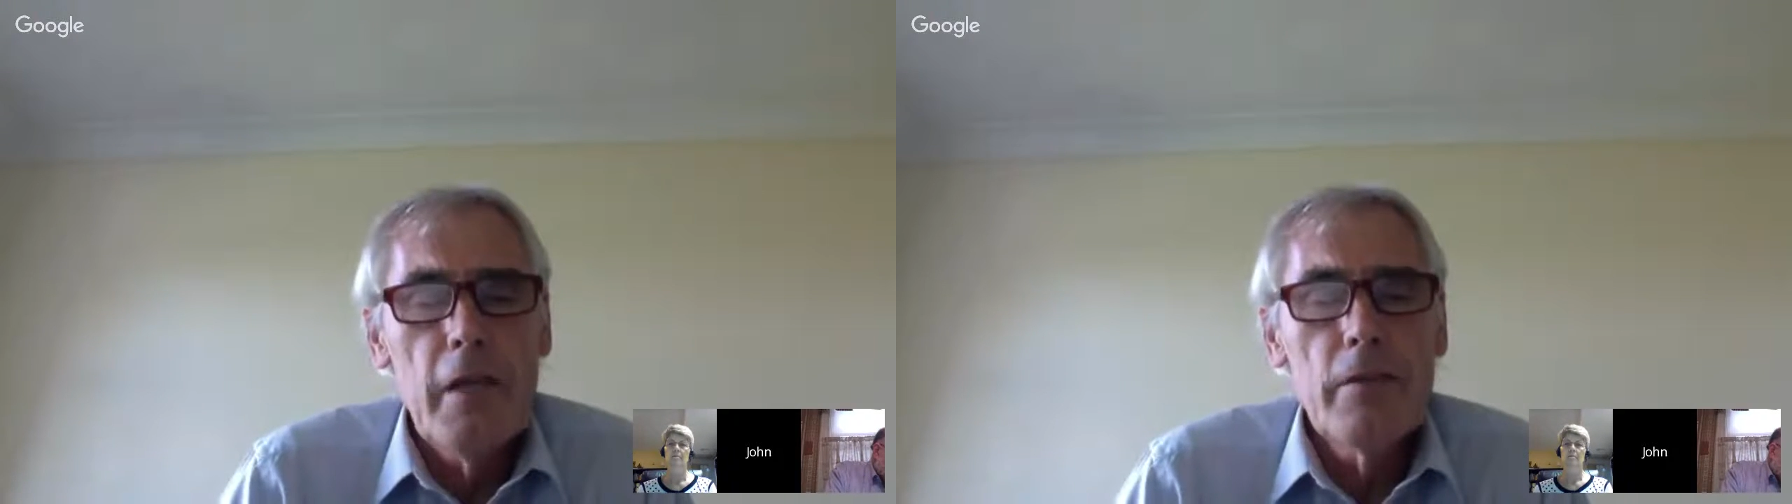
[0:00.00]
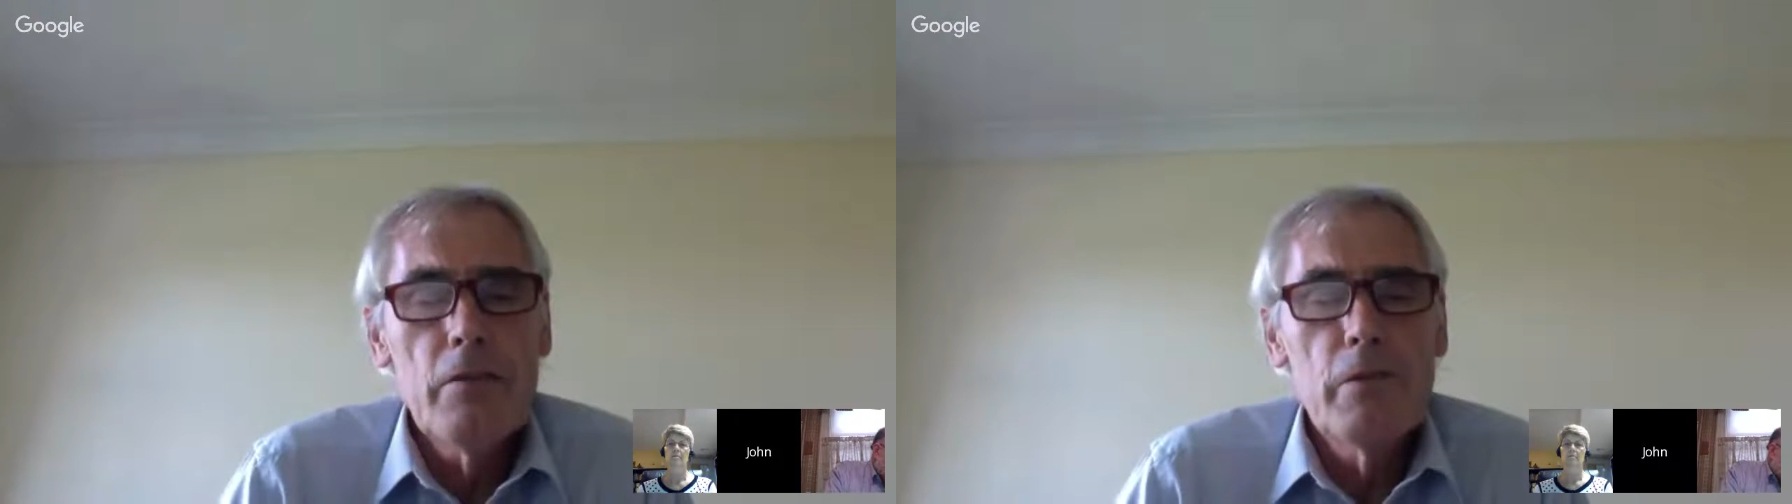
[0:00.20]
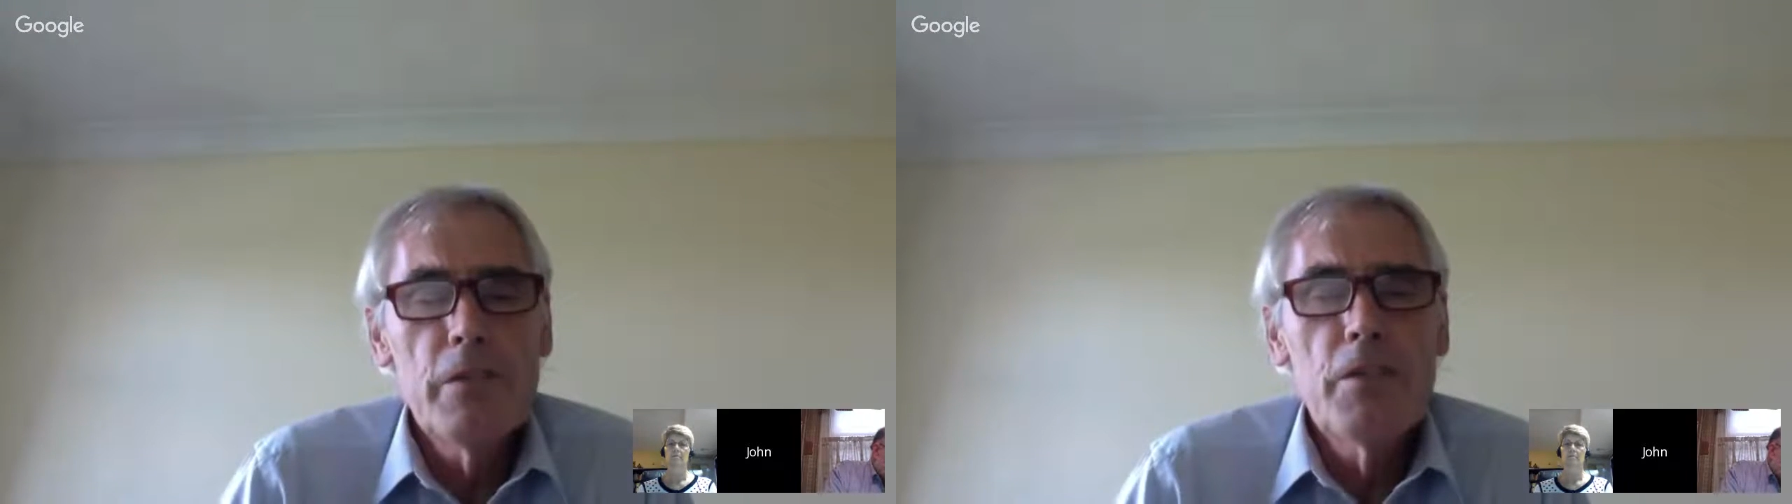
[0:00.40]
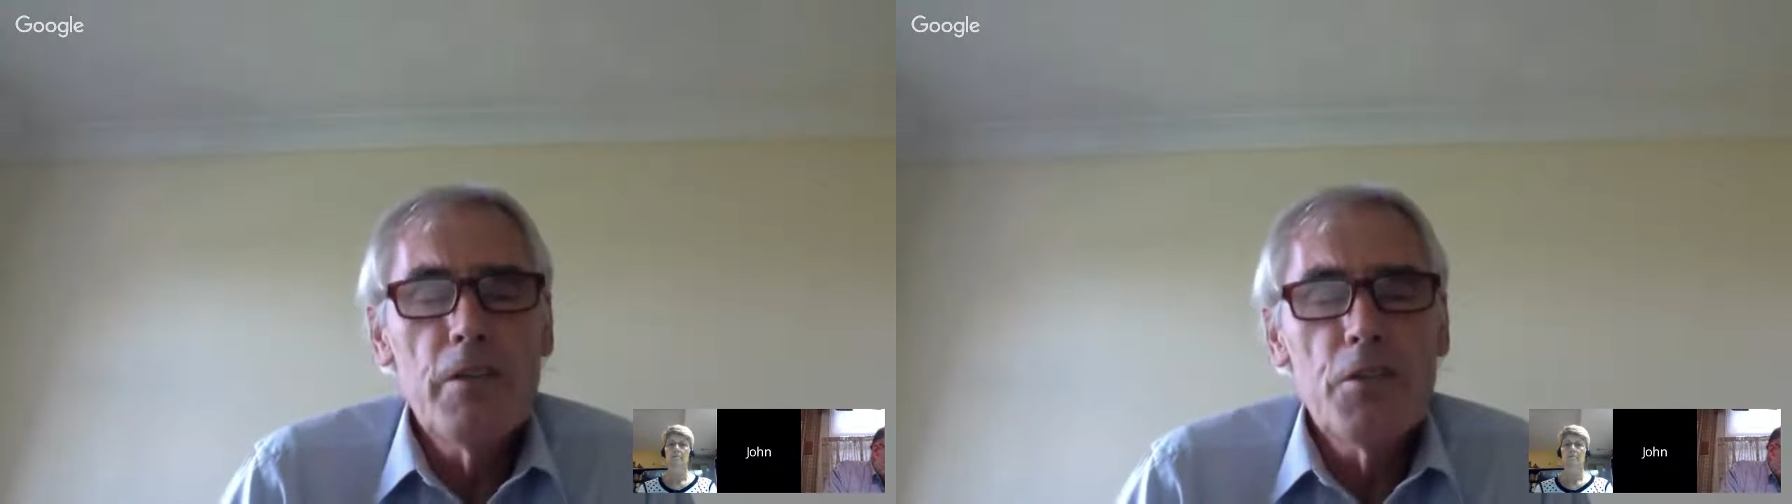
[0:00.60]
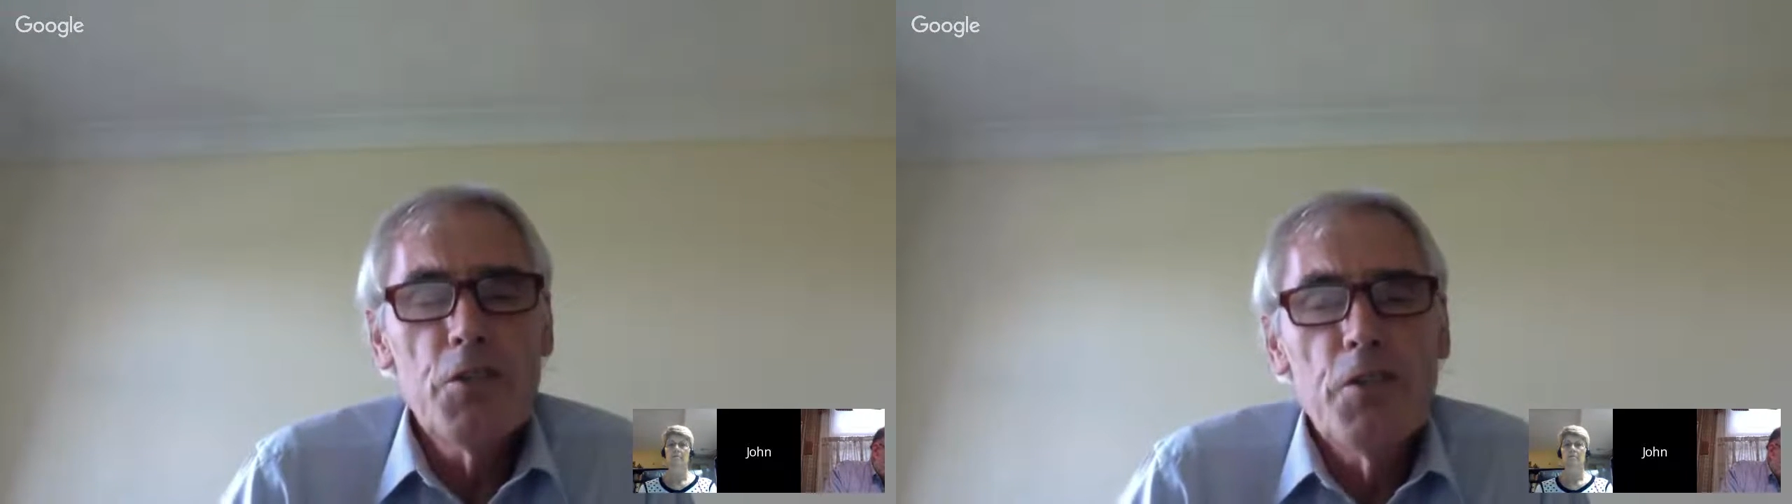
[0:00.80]

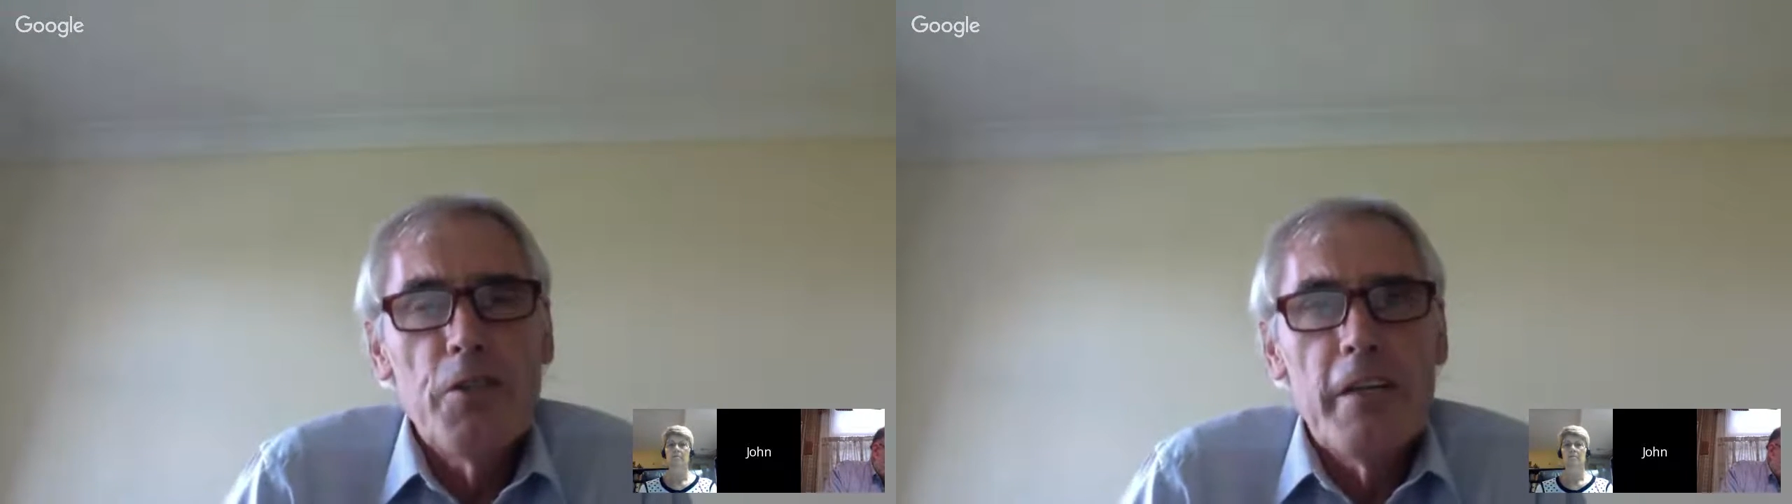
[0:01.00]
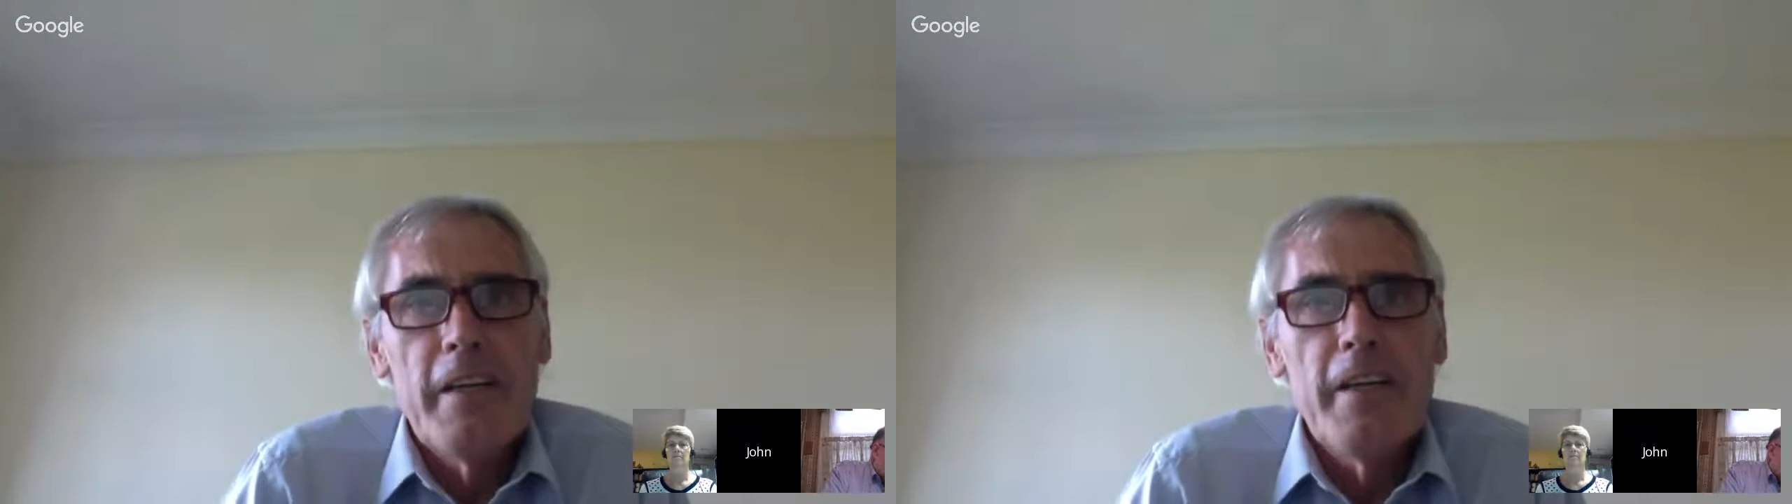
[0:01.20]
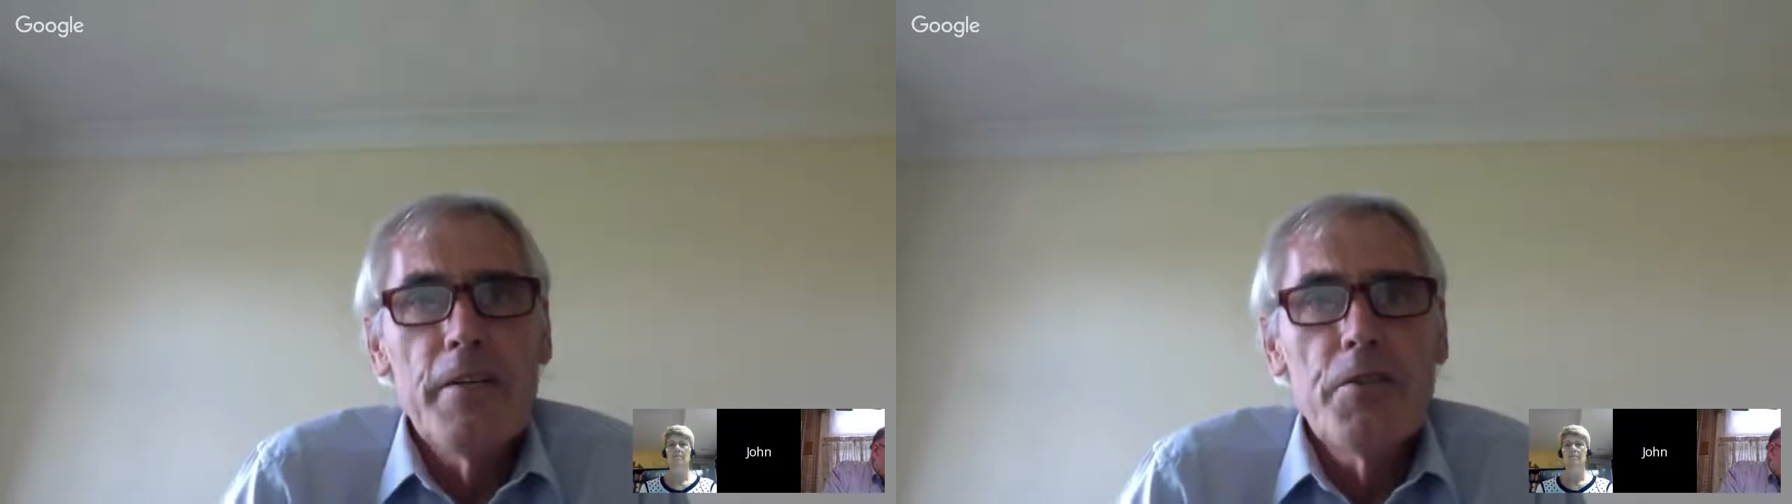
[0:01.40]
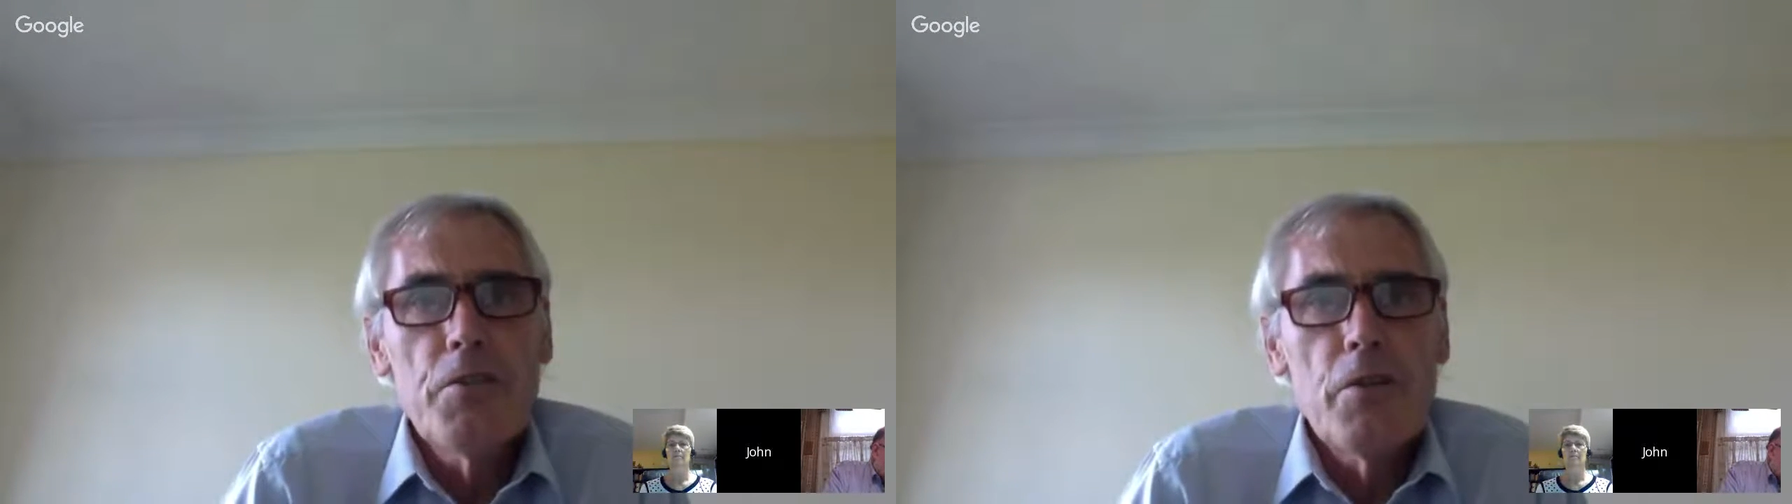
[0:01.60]
reduction is